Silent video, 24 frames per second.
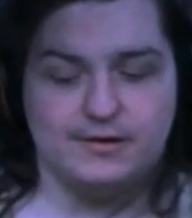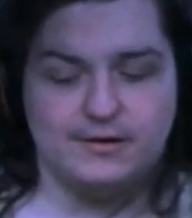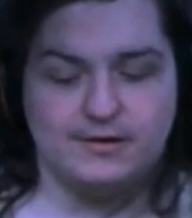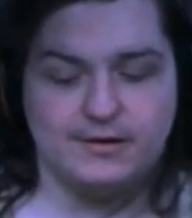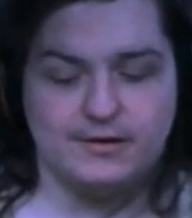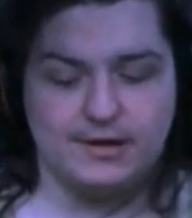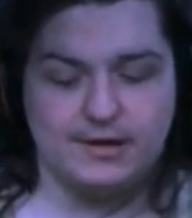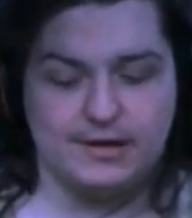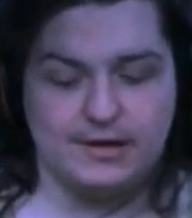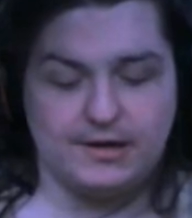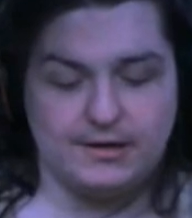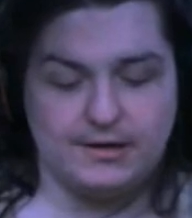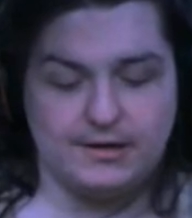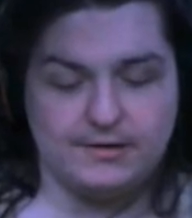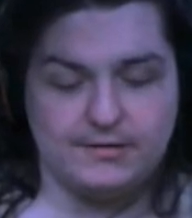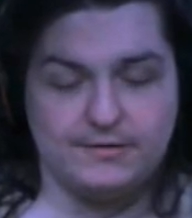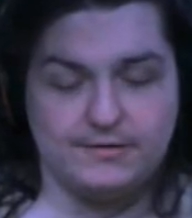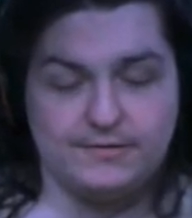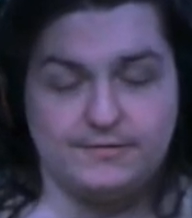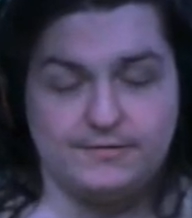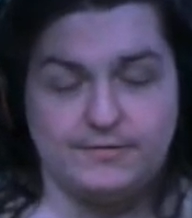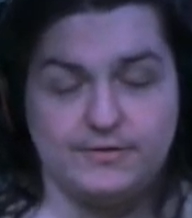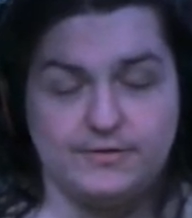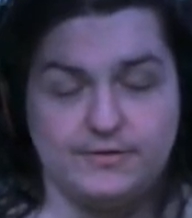And
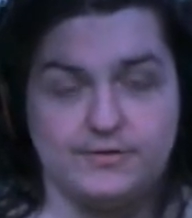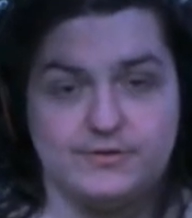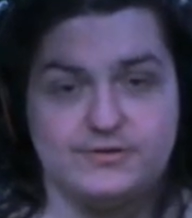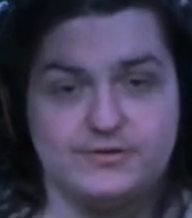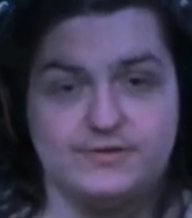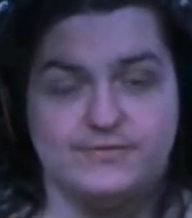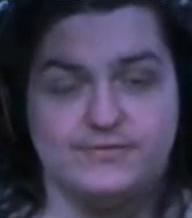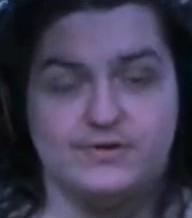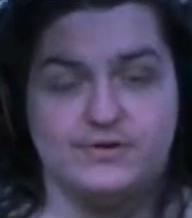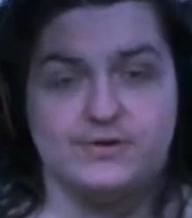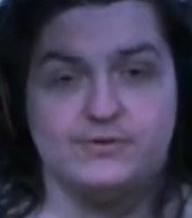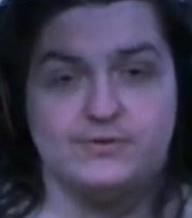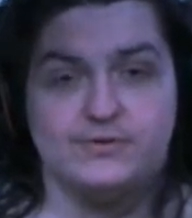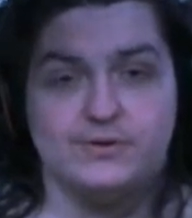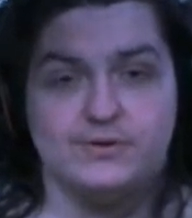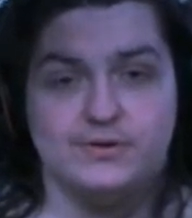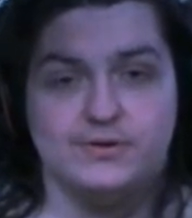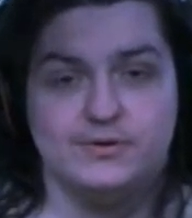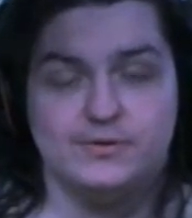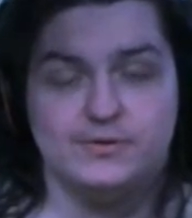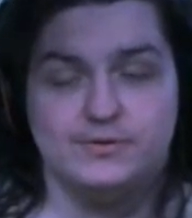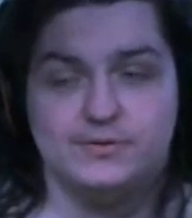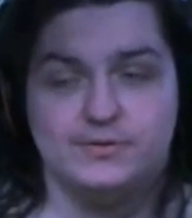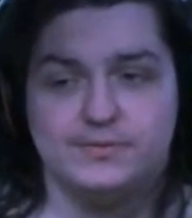for those of you
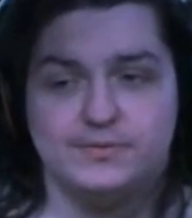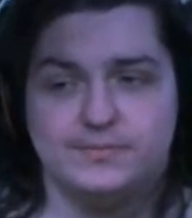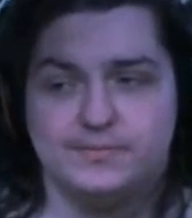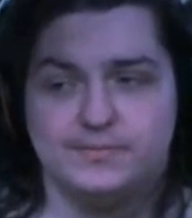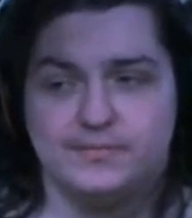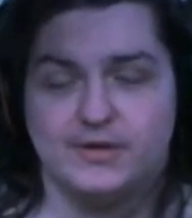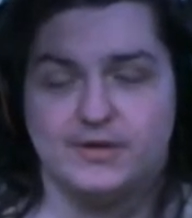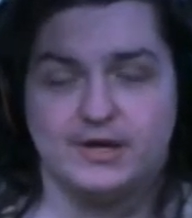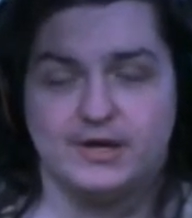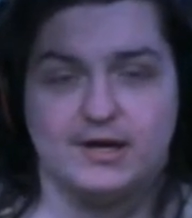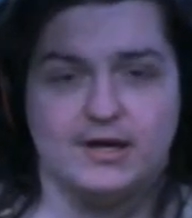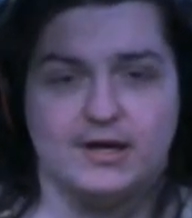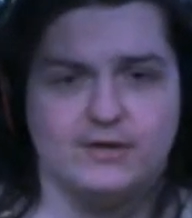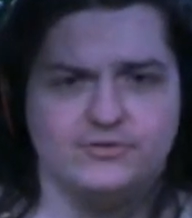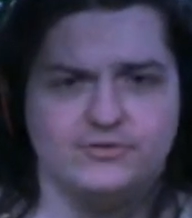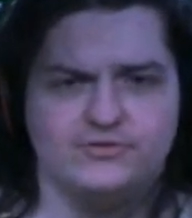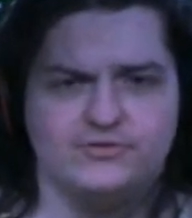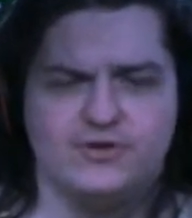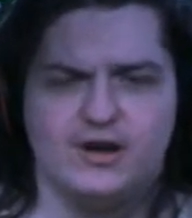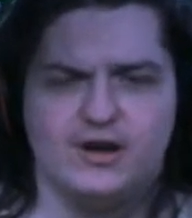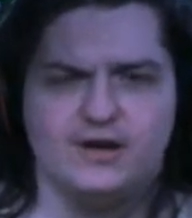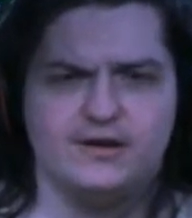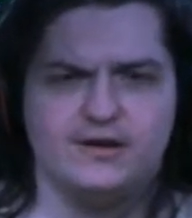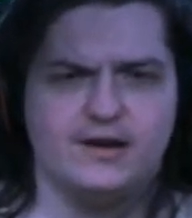who, I'll
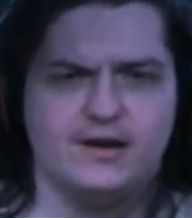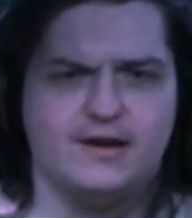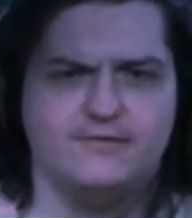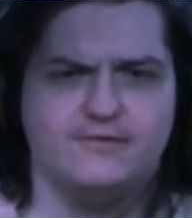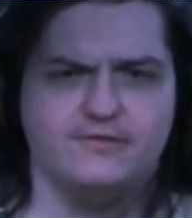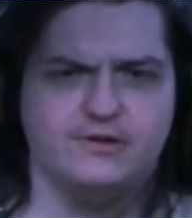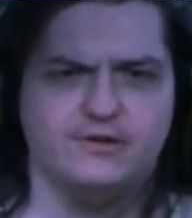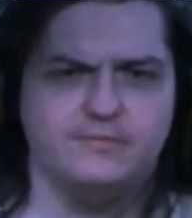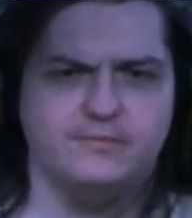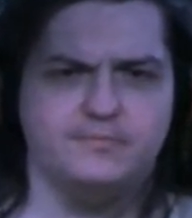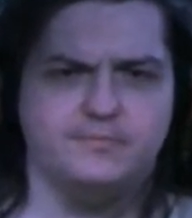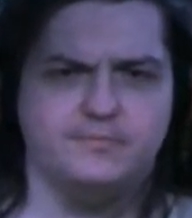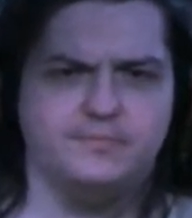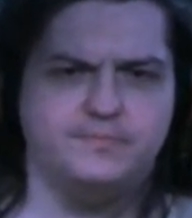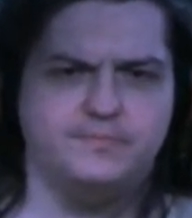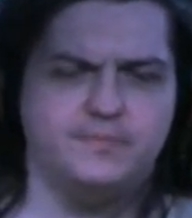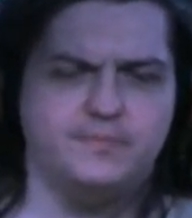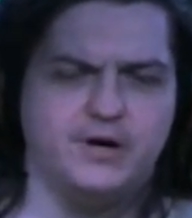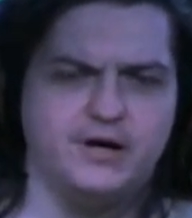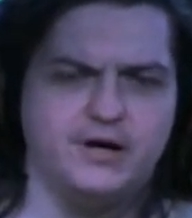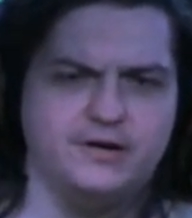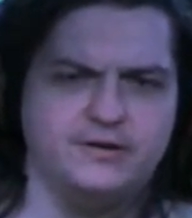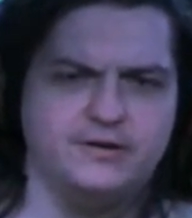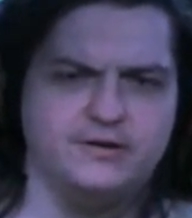try to have the
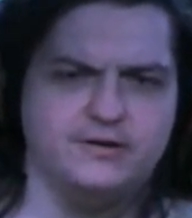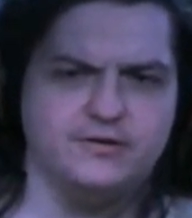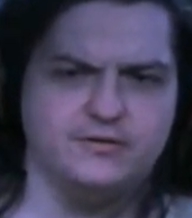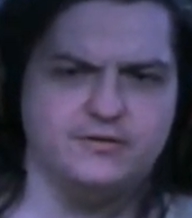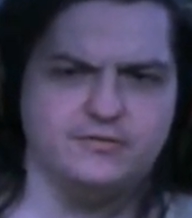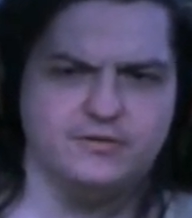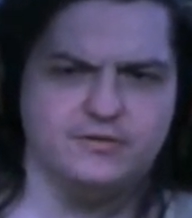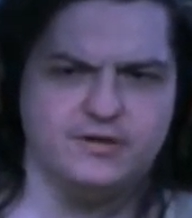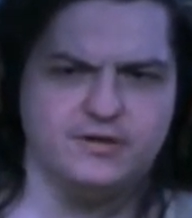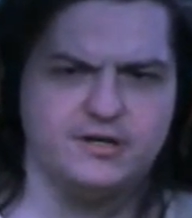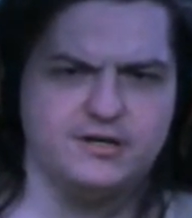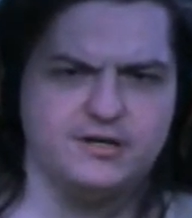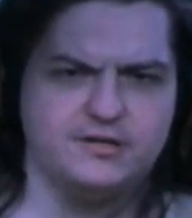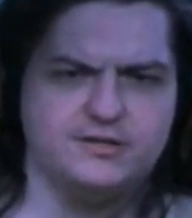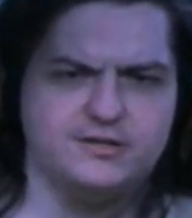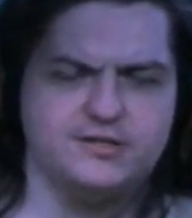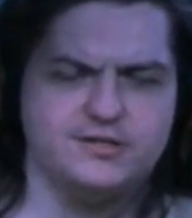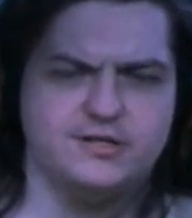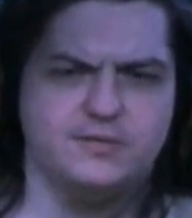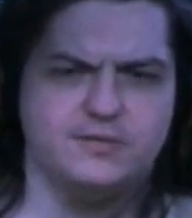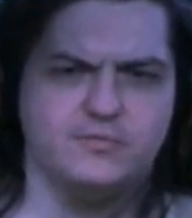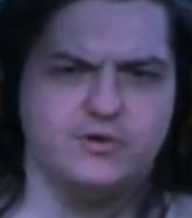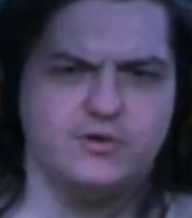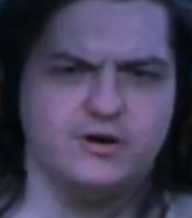button or link
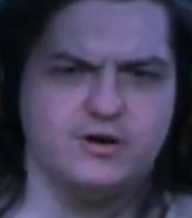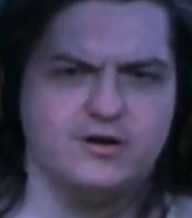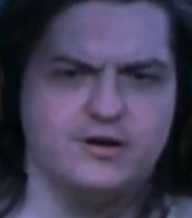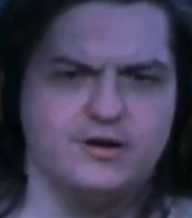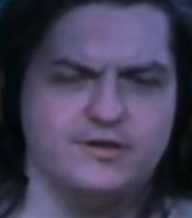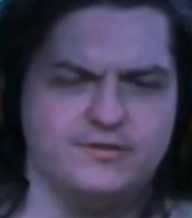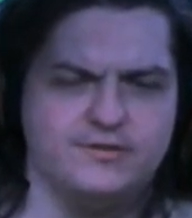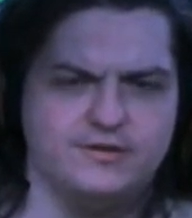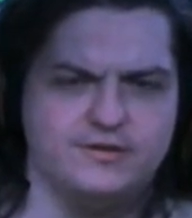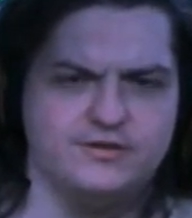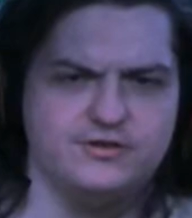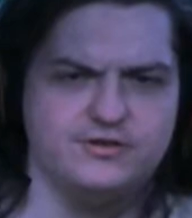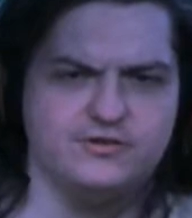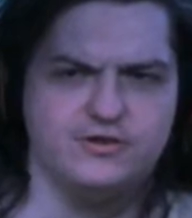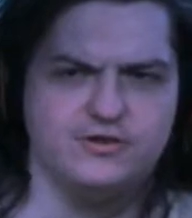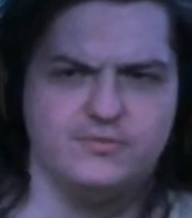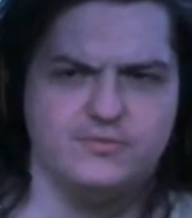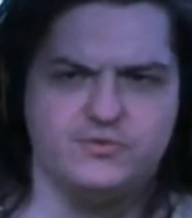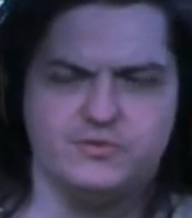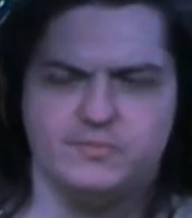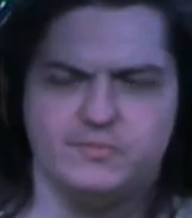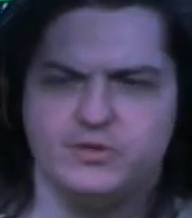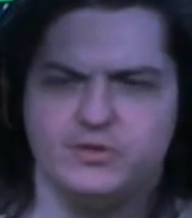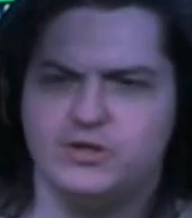somewhere in the
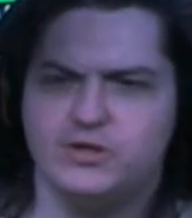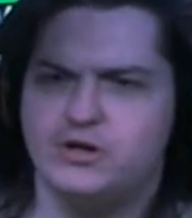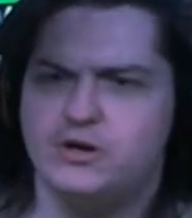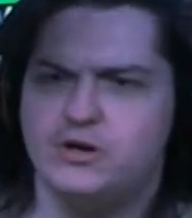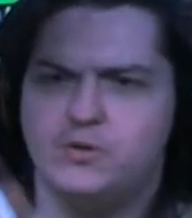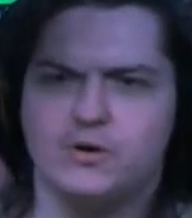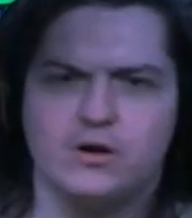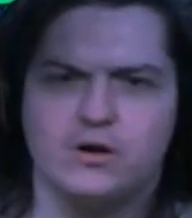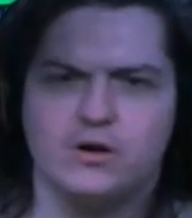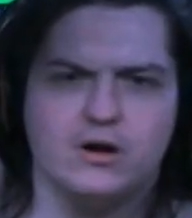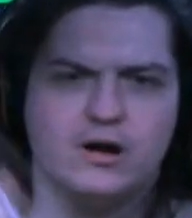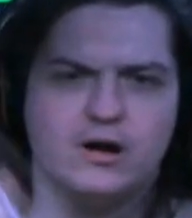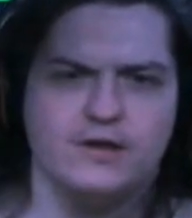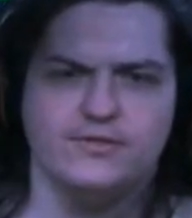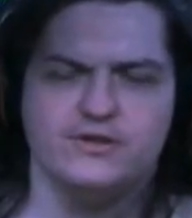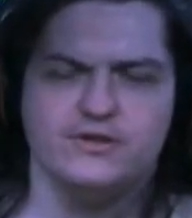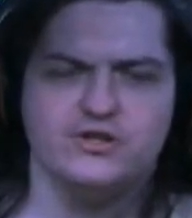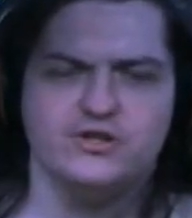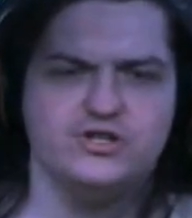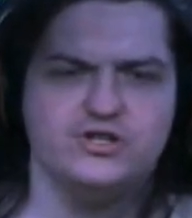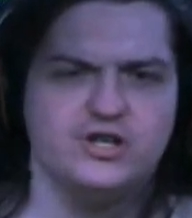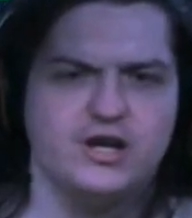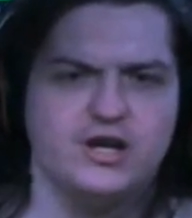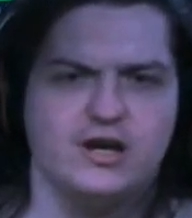description below or on the
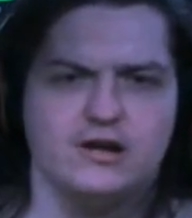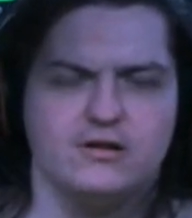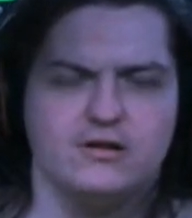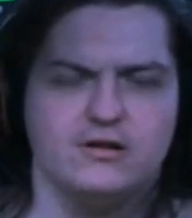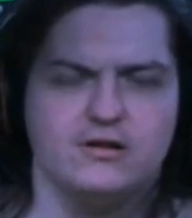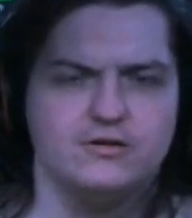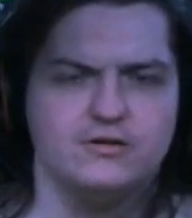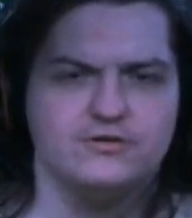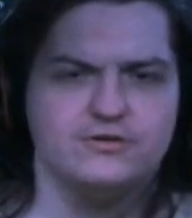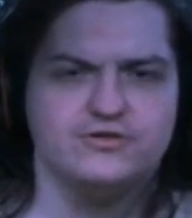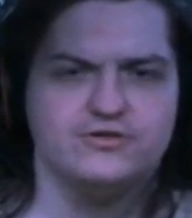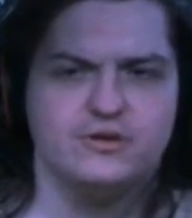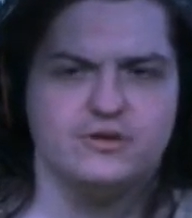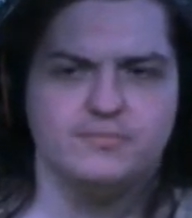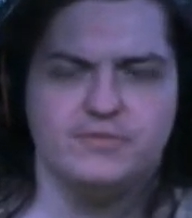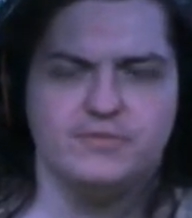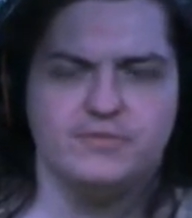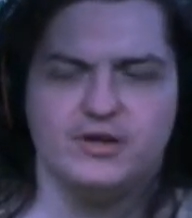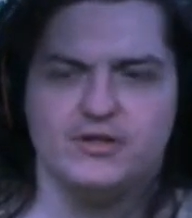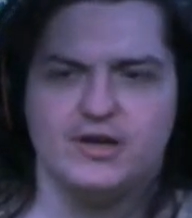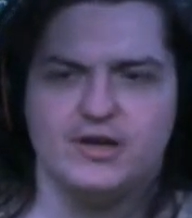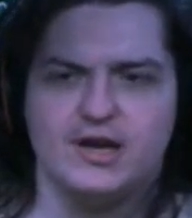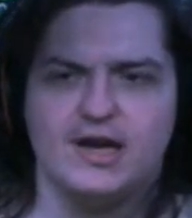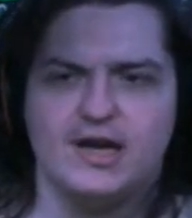channel or
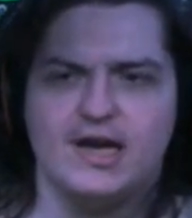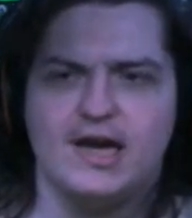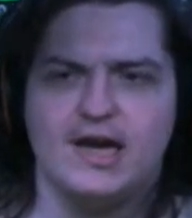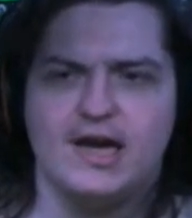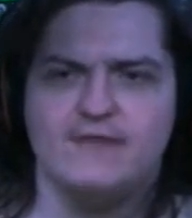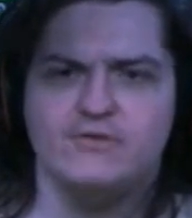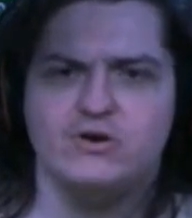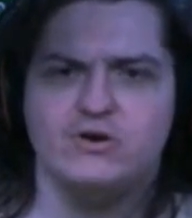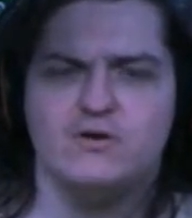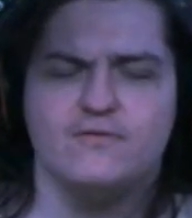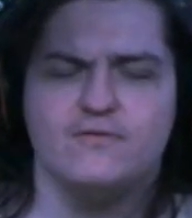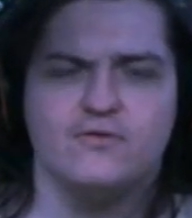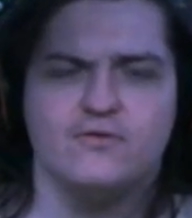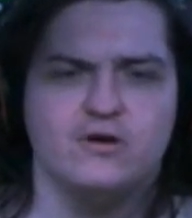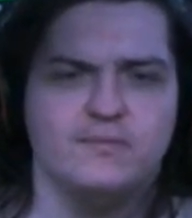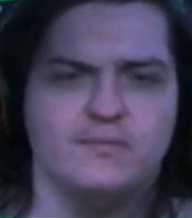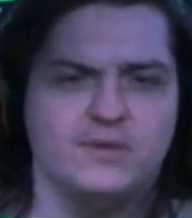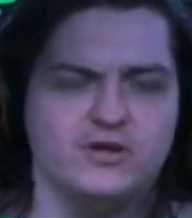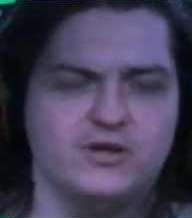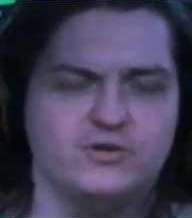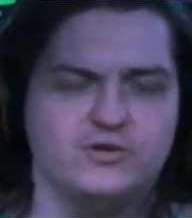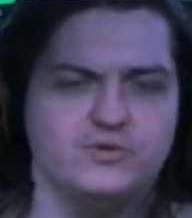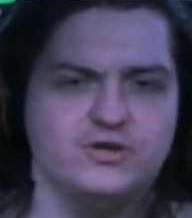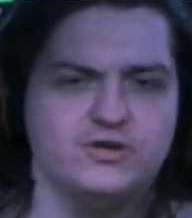something. I have it over on
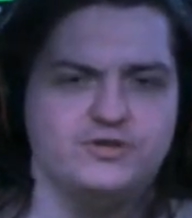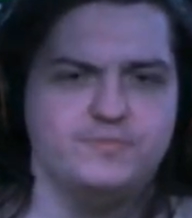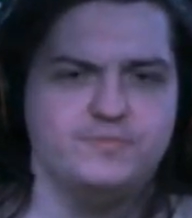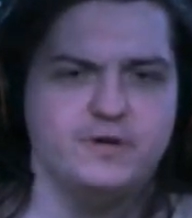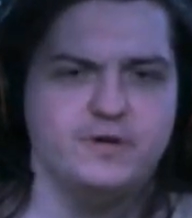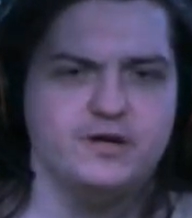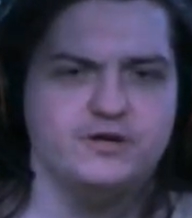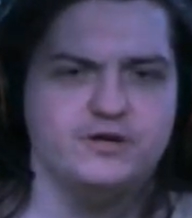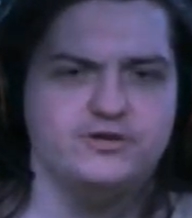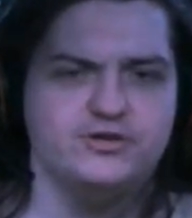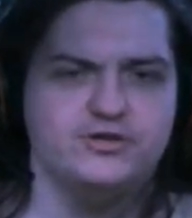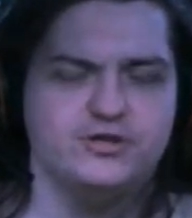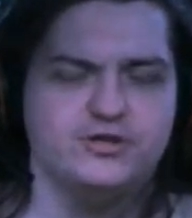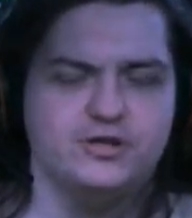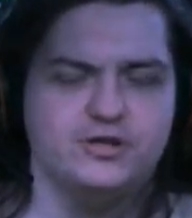my Twitch page.